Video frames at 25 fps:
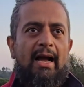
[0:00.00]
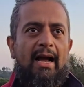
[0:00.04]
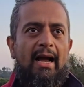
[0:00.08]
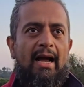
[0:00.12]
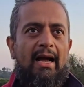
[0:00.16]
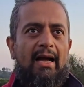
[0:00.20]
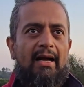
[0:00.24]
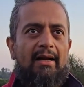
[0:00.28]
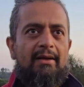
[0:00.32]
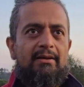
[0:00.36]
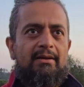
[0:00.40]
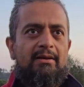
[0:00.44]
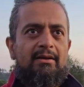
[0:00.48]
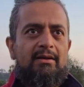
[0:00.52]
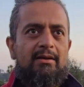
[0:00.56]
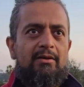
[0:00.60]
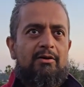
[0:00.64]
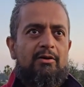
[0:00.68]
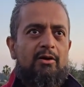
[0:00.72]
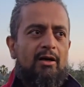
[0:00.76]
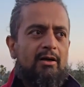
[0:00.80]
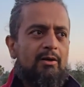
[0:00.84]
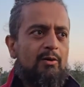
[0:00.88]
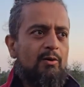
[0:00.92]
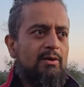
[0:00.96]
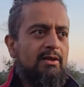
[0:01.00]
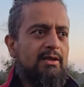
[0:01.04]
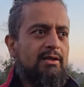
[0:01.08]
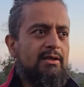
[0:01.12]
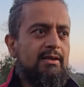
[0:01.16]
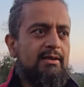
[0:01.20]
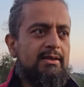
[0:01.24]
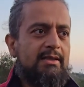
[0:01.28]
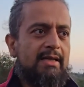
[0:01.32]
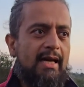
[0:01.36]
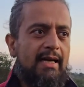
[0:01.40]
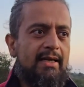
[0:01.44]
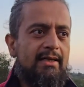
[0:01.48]
And not only
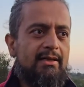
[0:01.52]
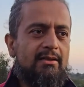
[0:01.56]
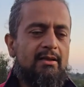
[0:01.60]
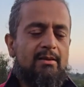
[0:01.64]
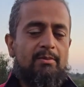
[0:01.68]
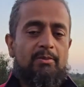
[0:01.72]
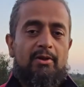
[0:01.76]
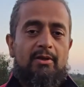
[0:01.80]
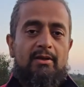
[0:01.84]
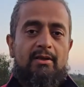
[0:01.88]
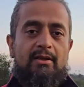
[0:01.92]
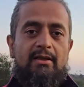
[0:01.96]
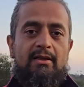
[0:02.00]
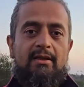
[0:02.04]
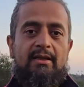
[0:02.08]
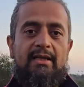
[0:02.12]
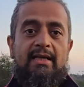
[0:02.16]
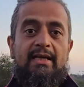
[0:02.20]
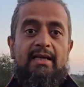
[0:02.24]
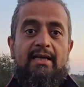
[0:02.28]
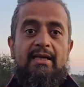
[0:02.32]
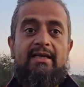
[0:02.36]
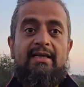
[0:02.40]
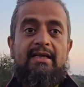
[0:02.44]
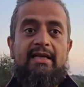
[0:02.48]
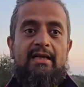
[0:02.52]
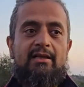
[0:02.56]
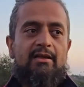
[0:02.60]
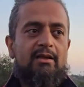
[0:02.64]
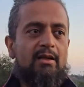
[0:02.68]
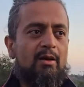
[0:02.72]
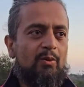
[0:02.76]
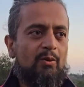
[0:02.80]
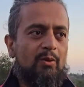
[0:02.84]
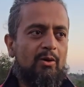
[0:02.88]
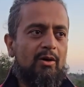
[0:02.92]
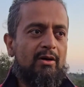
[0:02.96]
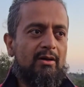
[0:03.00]
the title, but he did
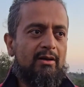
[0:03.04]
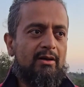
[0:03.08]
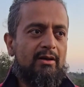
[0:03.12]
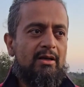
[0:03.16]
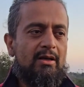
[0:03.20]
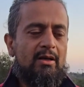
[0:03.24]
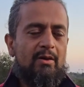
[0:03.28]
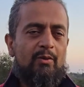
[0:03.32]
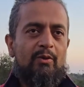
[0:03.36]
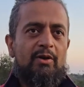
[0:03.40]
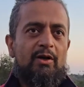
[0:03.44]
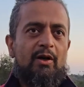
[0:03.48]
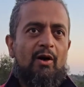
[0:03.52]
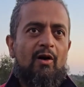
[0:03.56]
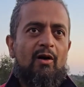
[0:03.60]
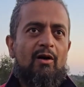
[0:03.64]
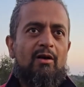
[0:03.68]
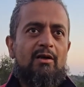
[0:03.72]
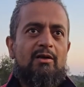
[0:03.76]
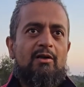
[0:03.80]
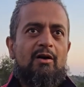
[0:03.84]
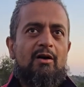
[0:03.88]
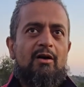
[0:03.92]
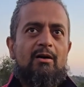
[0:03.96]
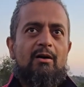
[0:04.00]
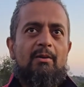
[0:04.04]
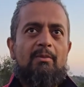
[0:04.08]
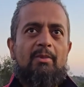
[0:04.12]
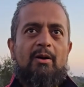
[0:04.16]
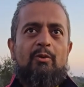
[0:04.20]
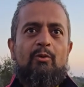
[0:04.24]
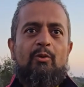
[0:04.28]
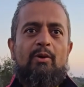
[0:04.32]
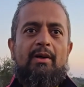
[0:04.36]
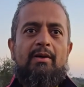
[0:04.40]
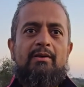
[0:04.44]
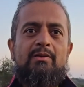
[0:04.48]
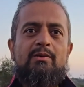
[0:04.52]
the work. We all talk about
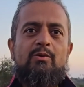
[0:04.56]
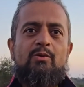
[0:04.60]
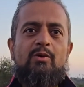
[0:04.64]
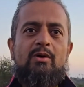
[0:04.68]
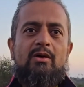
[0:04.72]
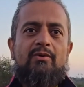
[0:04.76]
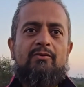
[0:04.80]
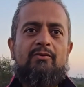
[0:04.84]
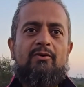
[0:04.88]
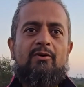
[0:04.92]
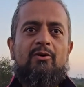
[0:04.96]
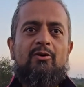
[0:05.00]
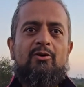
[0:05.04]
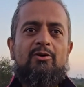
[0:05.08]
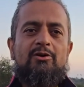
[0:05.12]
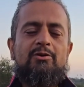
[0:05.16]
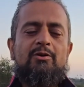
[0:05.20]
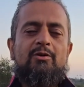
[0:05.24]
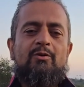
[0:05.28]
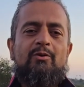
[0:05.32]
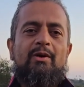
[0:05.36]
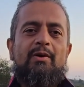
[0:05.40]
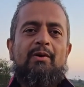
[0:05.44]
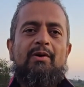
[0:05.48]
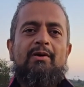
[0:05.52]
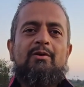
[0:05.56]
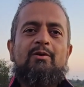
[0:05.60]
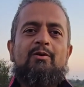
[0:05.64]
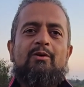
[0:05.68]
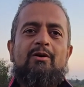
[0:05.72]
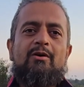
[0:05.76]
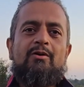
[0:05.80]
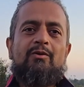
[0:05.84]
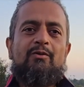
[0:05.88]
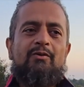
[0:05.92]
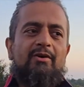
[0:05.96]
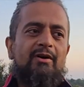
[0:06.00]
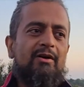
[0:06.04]
we want to work for
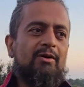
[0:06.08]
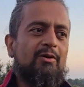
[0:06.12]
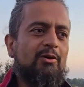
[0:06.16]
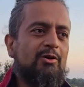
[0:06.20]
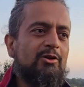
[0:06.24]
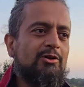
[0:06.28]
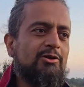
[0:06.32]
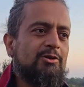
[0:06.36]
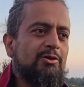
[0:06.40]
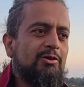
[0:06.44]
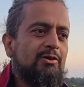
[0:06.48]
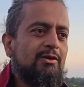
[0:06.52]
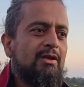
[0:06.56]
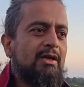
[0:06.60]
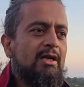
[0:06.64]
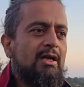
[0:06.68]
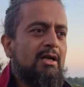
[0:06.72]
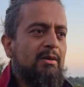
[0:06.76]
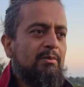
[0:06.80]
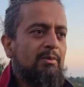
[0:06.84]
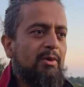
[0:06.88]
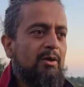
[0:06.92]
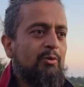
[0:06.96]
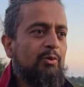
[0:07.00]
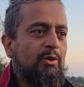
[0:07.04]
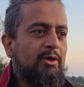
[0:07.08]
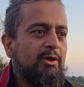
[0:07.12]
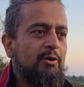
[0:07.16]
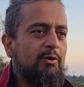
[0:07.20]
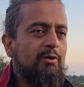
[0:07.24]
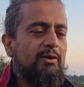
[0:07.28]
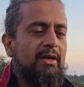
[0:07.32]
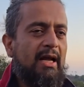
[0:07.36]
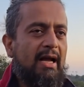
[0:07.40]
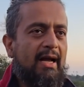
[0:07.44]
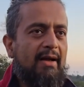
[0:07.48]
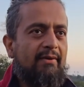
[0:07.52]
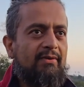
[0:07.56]
Osho, but we
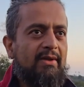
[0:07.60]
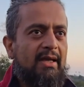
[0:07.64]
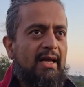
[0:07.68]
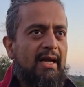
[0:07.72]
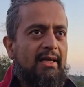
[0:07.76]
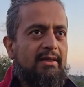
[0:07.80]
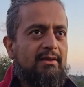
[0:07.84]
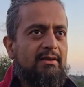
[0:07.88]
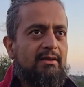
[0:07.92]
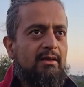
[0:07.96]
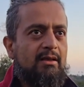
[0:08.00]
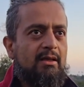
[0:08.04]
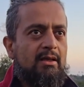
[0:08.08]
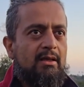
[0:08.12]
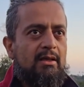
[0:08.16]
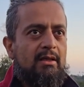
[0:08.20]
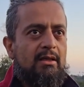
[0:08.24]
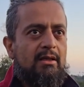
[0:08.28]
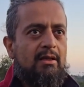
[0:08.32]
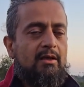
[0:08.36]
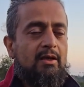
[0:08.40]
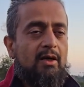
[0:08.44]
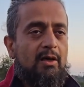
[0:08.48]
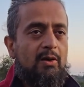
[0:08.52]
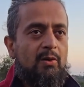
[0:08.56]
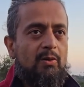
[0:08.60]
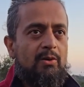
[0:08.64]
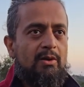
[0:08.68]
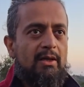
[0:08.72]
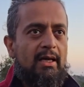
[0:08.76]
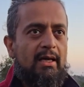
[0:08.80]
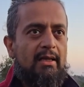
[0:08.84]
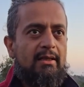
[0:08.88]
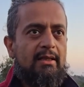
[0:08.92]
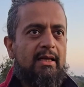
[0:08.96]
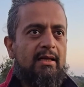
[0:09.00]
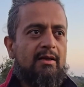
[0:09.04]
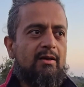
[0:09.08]
don't have that
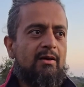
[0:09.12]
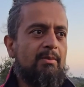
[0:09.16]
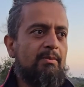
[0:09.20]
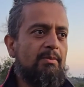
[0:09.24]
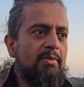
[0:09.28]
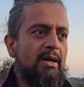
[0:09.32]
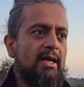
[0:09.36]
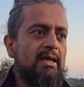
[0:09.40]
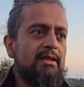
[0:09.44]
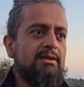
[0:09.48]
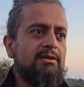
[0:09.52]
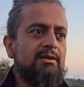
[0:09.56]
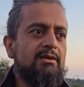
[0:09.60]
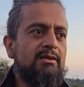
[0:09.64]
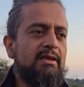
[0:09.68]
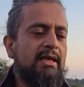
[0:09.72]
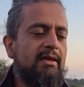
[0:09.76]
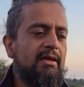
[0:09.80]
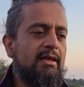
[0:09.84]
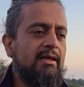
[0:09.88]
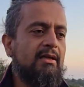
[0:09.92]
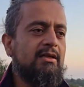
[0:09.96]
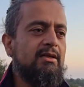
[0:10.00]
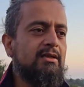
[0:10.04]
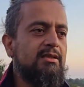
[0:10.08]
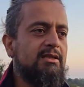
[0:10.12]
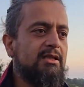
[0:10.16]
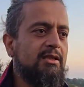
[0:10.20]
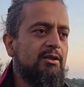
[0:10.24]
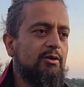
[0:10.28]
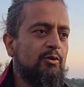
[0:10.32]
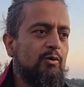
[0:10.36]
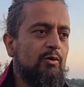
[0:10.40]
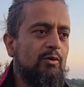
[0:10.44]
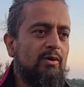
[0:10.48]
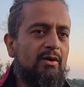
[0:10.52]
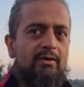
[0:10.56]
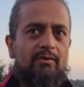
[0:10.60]
karuna, that compassion, that energy
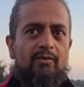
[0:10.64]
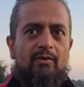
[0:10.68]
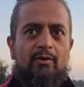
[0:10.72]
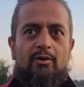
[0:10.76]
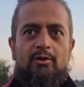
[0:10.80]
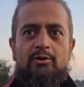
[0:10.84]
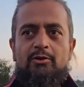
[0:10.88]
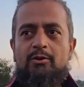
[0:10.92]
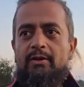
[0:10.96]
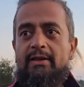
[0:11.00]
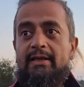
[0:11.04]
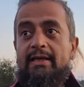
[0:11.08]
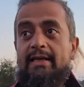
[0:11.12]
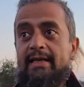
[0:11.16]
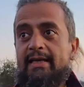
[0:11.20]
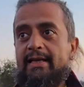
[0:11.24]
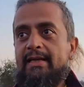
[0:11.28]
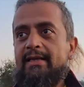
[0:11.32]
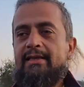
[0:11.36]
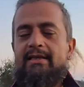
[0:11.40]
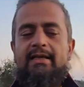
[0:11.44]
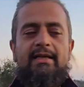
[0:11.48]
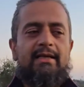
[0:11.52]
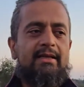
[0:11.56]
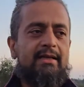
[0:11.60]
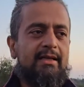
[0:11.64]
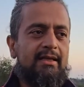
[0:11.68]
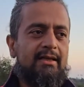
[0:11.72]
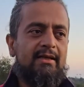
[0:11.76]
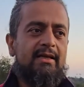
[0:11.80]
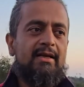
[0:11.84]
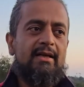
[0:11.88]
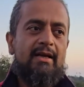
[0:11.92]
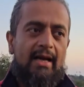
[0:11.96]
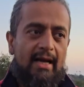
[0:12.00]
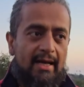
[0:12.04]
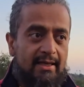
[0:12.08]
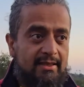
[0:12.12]
to work for Osho. He did it
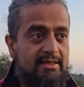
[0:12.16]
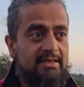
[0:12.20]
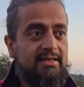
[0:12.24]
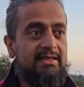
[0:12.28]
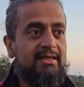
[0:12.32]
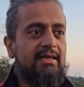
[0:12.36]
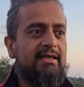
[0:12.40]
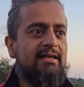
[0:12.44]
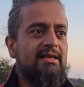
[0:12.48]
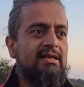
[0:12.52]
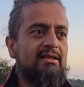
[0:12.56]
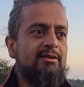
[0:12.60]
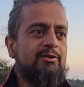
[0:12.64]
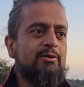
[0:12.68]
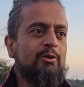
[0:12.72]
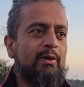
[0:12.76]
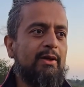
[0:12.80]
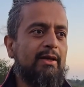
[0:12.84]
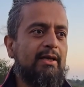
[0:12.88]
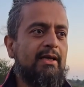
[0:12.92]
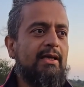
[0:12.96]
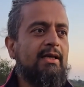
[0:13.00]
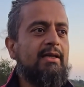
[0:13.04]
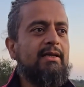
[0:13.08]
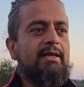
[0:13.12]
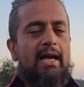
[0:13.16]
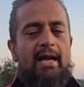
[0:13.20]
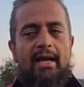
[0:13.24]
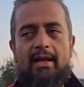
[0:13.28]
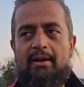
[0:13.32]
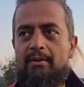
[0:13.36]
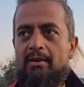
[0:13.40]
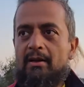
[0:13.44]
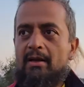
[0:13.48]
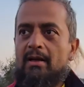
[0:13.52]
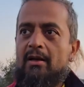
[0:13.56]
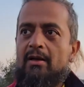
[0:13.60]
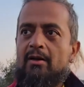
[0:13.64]
and still doing it,
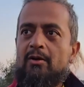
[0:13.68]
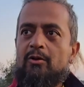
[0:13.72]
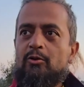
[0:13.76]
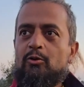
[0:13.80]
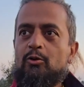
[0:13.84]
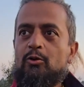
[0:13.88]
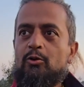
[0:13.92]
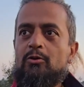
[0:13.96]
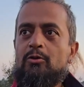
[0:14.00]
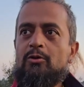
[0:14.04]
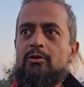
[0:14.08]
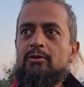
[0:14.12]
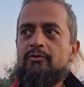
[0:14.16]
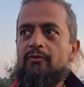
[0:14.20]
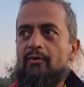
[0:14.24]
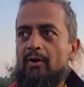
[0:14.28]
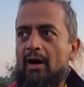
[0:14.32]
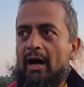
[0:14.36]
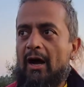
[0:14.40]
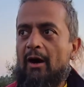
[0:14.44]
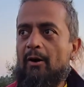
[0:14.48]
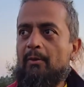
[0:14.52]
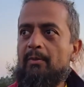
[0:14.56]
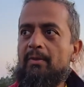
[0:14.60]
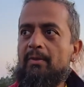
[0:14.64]
and who knows for how